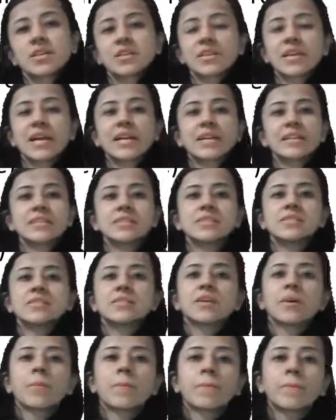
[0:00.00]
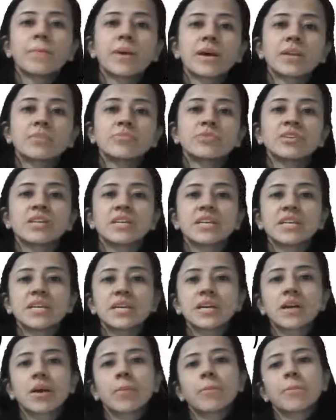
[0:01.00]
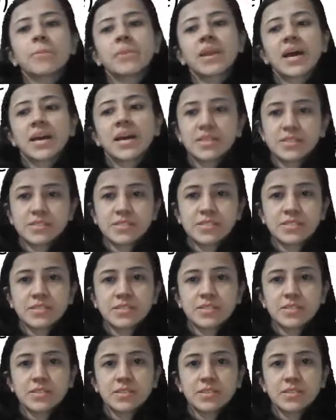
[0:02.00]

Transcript: That is pulmonary compliance.